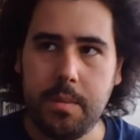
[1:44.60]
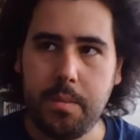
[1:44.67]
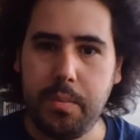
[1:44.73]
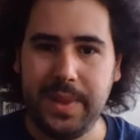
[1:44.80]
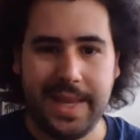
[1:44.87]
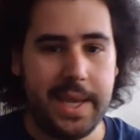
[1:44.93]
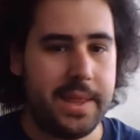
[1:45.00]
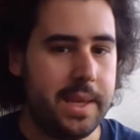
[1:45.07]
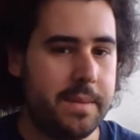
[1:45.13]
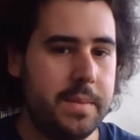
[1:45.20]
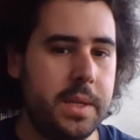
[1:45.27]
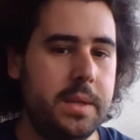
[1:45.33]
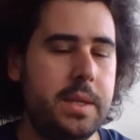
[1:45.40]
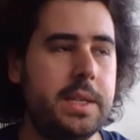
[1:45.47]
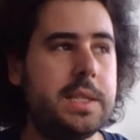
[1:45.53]
play them
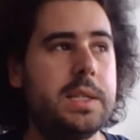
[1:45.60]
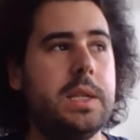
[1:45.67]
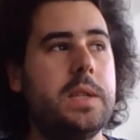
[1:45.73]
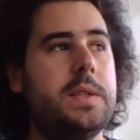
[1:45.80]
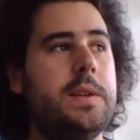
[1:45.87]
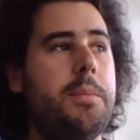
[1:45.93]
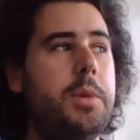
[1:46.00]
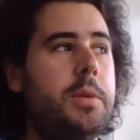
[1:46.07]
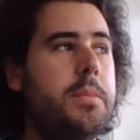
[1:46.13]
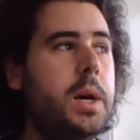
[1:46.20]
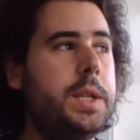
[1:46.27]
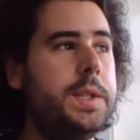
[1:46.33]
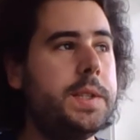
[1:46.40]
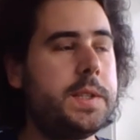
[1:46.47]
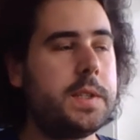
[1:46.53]
in these summer
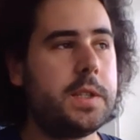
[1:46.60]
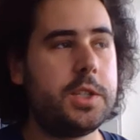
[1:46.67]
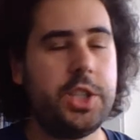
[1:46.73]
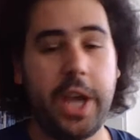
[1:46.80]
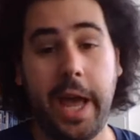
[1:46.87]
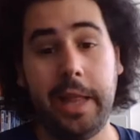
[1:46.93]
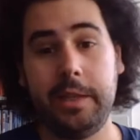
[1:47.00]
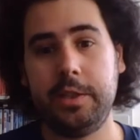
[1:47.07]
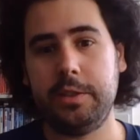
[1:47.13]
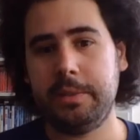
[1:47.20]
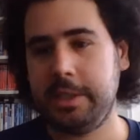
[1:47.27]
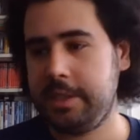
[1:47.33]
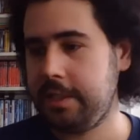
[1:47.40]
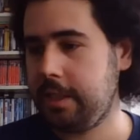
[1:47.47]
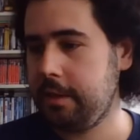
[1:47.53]
months, challenge
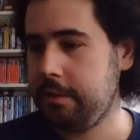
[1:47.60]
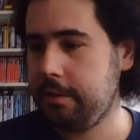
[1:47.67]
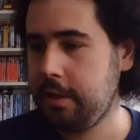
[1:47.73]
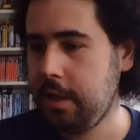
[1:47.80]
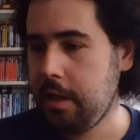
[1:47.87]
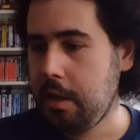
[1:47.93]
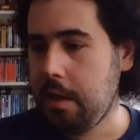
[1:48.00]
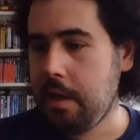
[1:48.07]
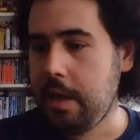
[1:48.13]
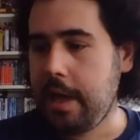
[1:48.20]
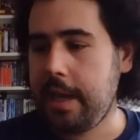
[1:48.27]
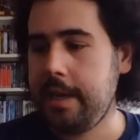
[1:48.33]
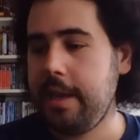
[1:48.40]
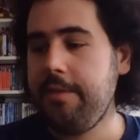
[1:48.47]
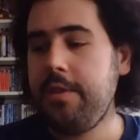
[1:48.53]
myself,
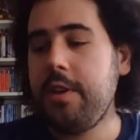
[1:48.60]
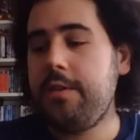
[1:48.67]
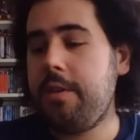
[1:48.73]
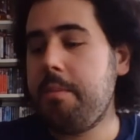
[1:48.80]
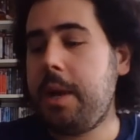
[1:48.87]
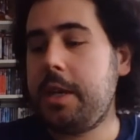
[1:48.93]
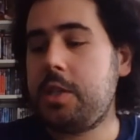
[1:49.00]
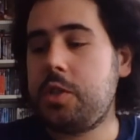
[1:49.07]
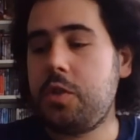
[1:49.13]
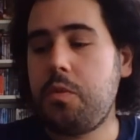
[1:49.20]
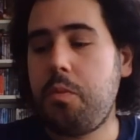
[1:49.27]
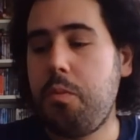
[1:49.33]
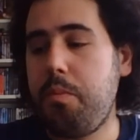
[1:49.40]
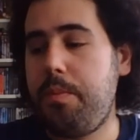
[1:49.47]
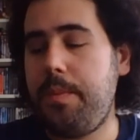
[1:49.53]
and even if I manage to
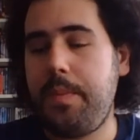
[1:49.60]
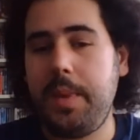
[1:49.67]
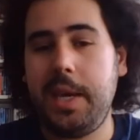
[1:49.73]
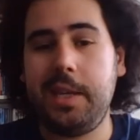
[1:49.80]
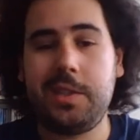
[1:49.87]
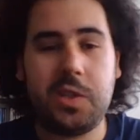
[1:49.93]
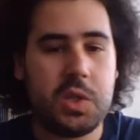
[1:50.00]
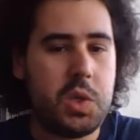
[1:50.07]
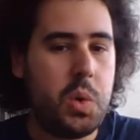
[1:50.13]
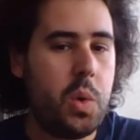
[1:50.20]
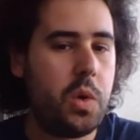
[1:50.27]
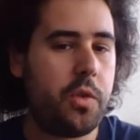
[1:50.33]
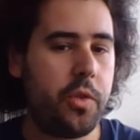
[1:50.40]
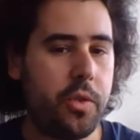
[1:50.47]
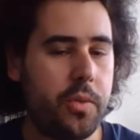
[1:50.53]
beat 2
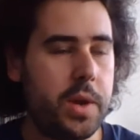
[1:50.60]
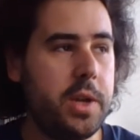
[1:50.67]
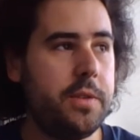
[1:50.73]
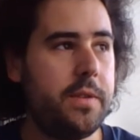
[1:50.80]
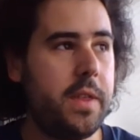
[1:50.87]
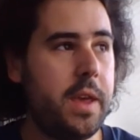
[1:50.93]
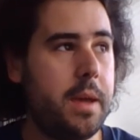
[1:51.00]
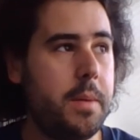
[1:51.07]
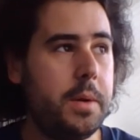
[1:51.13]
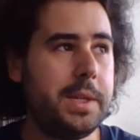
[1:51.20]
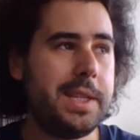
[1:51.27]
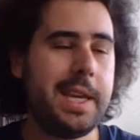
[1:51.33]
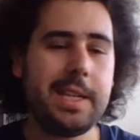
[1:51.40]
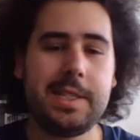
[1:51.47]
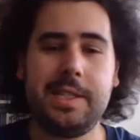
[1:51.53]
or 3 of them, oh,
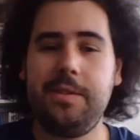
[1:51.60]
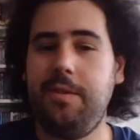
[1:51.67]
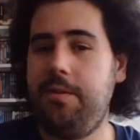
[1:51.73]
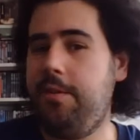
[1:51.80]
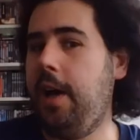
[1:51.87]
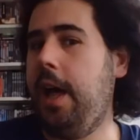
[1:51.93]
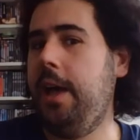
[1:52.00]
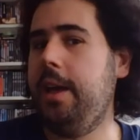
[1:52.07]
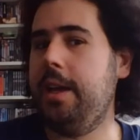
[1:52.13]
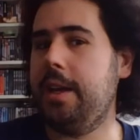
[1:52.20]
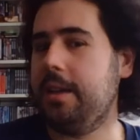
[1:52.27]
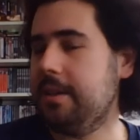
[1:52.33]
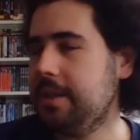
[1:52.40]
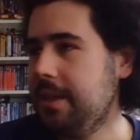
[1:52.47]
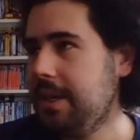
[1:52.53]
that's
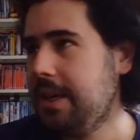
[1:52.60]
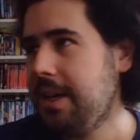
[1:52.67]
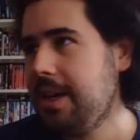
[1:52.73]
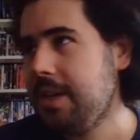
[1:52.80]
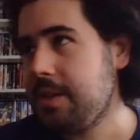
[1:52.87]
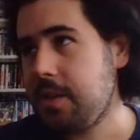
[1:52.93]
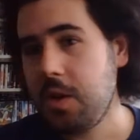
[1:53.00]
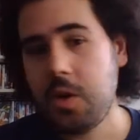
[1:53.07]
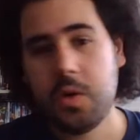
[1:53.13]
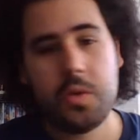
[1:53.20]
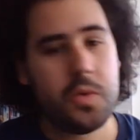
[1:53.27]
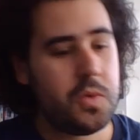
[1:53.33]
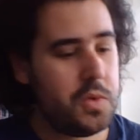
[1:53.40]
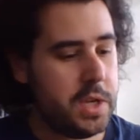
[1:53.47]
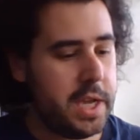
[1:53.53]
fine.
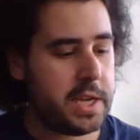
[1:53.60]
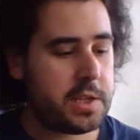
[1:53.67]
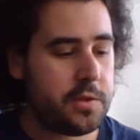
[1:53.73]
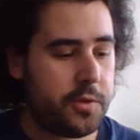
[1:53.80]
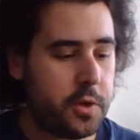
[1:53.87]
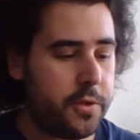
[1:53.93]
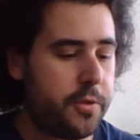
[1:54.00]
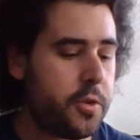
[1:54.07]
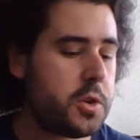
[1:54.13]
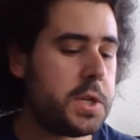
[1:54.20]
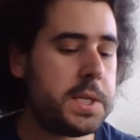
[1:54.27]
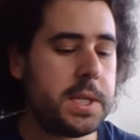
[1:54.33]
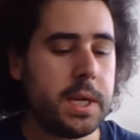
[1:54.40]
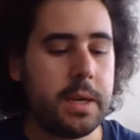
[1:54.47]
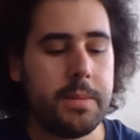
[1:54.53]
So yes, for the
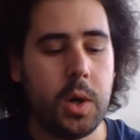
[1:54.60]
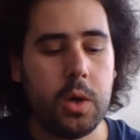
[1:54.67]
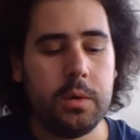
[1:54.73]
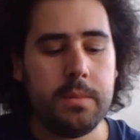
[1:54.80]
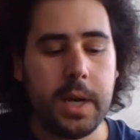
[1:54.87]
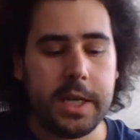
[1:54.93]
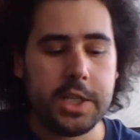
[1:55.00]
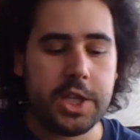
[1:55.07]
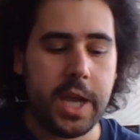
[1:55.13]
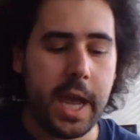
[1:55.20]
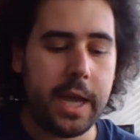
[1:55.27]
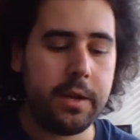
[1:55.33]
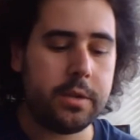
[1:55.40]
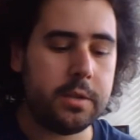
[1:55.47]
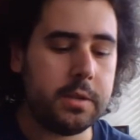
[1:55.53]
first time on my
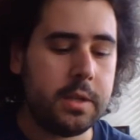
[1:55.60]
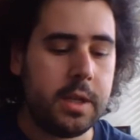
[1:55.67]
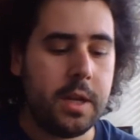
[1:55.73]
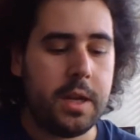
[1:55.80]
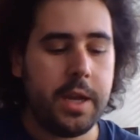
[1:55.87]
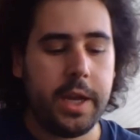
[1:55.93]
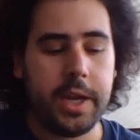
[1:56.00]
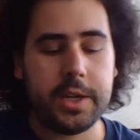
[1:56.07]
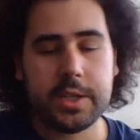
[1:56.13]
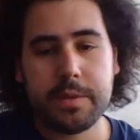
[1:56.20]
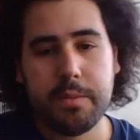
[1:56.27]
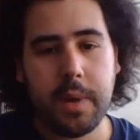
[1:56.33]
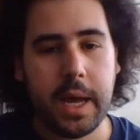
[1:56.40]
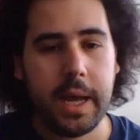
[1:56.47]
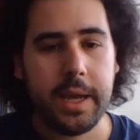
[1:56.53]
channel, here's
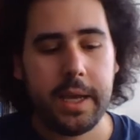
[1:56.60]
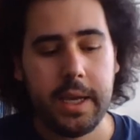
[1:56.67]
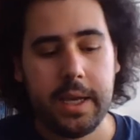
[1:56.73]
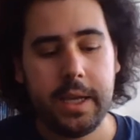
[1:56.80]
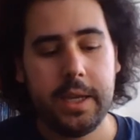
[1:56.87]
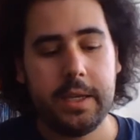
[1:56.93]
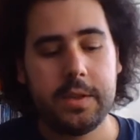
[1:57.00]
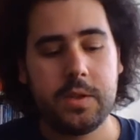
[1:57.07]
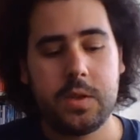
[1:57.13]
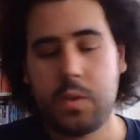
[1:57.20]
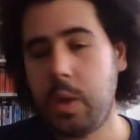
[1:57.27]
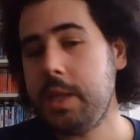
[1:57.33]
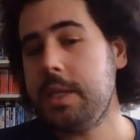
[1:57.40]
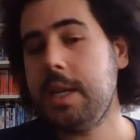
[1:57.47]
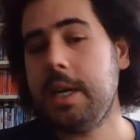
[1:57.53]
my
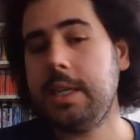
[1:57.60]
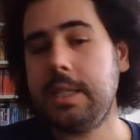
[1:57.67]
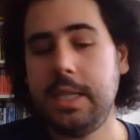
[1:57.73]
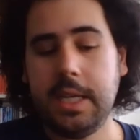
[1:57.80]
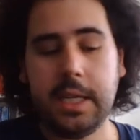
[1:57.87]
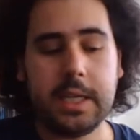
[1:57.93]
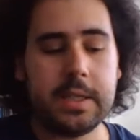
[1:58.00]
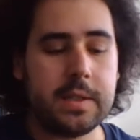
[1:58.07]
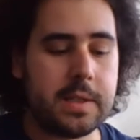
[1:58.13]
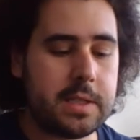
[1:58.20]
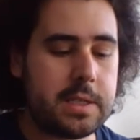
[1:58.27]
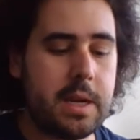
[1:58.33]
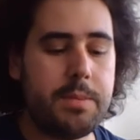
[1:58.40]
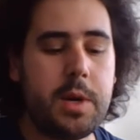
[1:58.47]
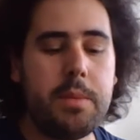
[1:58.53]
2019
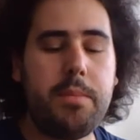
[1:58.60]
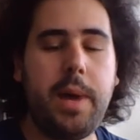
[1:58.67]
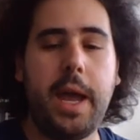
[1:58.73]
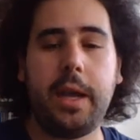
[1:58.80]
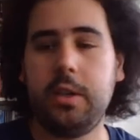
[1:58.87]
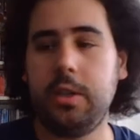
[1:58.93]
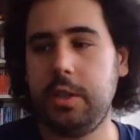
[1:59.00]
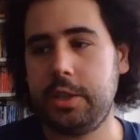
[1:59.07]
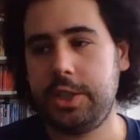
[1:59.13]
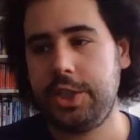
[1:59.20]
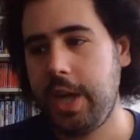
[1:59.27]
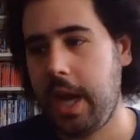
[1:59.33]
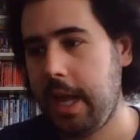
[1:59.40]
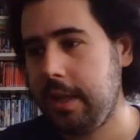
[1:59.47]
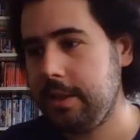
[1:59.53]
Summer Backlog
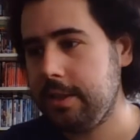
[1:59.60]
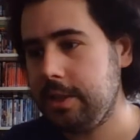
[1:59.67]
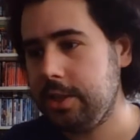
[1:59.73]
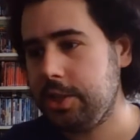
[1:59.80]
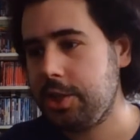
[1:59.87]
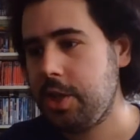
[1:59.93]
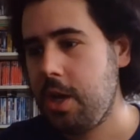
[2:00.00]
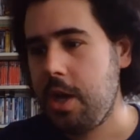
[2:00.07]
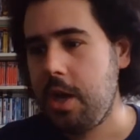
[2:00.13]
Challenge.